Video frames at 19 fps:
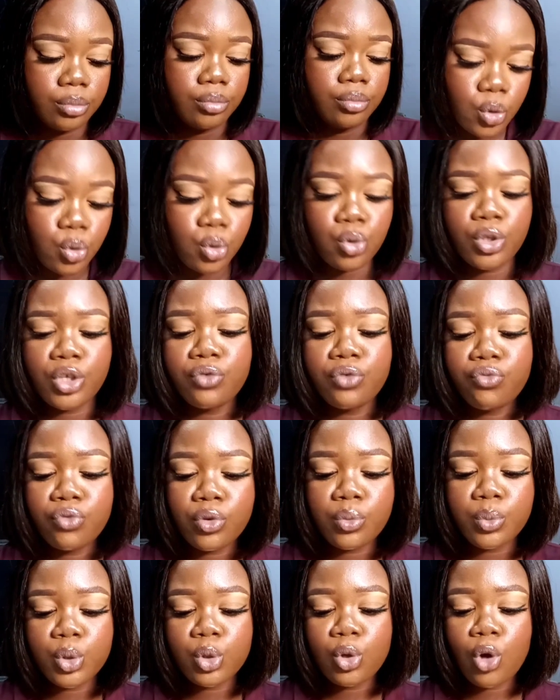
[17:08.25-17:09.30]
Do the
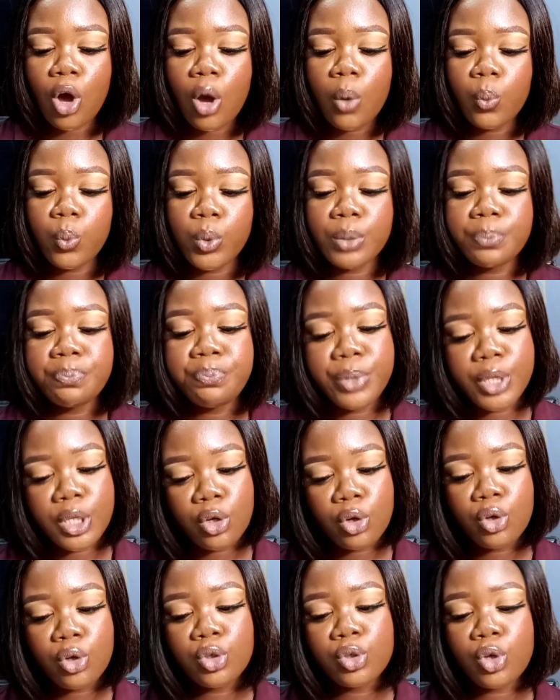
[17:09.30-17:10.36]
rooms come with
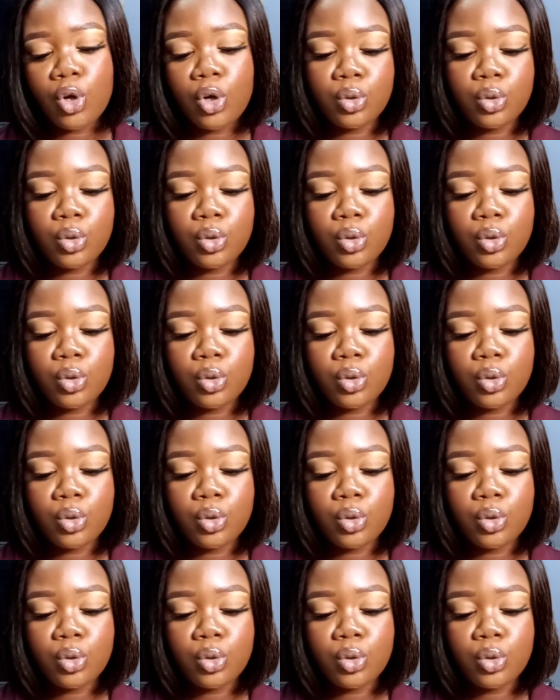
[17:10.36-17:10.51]
pillows,